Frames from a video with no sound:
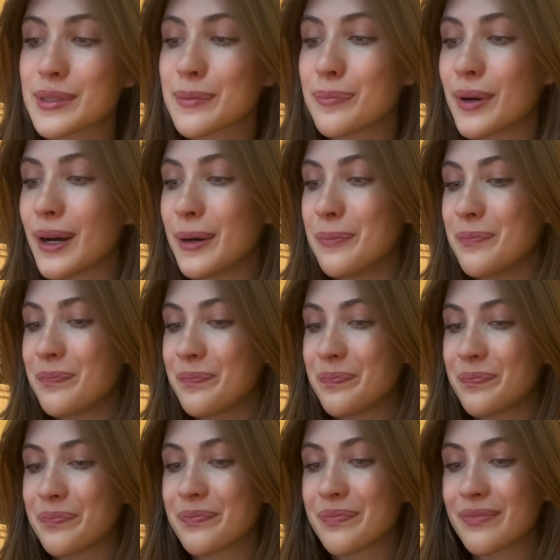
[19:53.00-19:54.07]
but
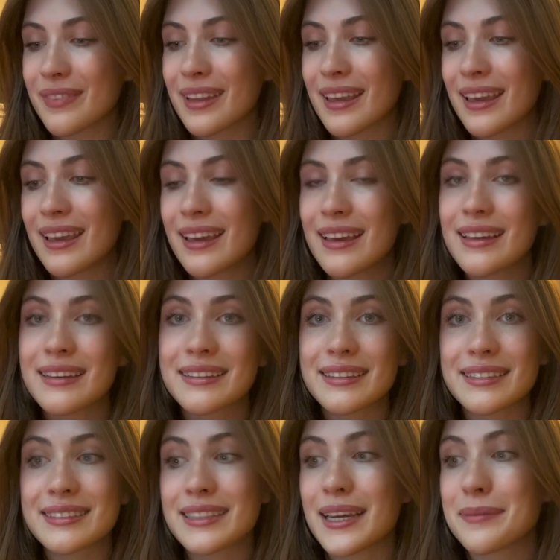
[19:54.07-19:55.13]

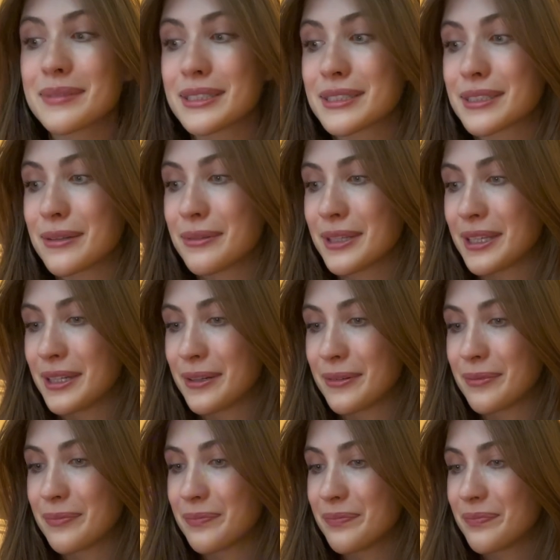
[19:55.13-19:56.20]
this game is so
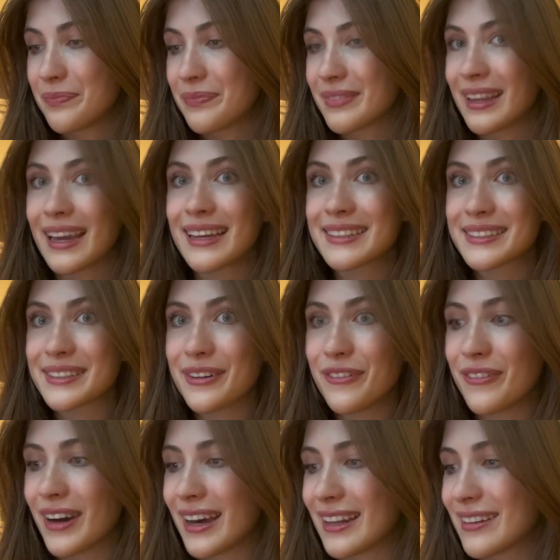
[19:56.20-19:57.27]
cute and so
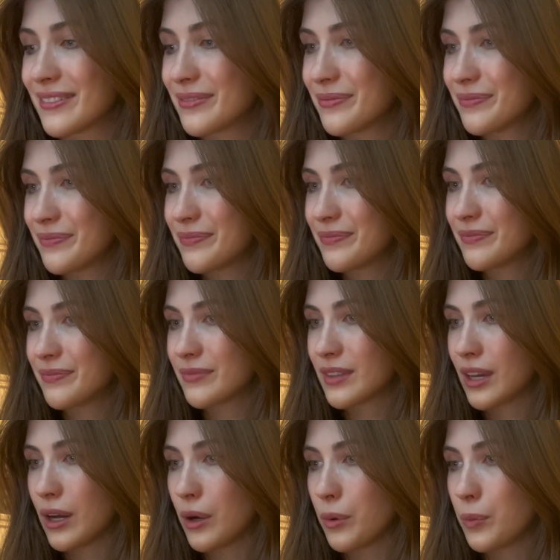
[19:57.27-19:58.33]
fun.
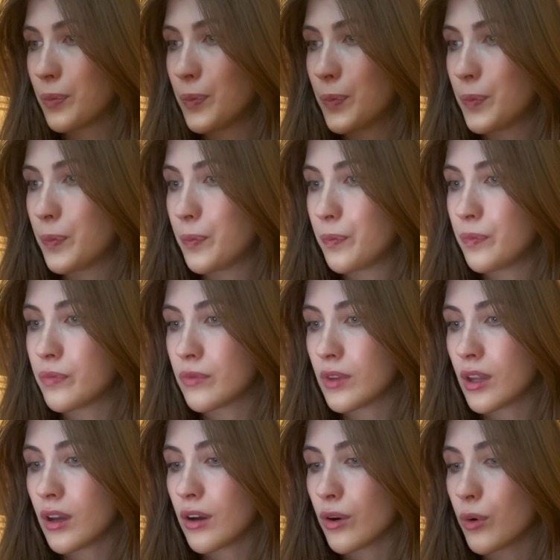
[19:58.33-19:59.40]
Oh,
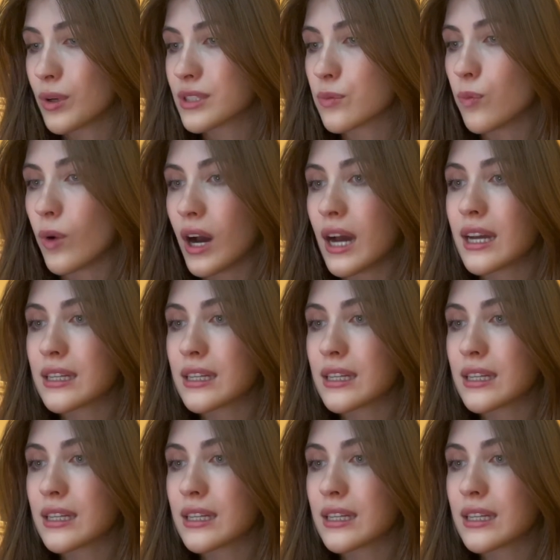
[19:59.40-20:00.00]
of course, why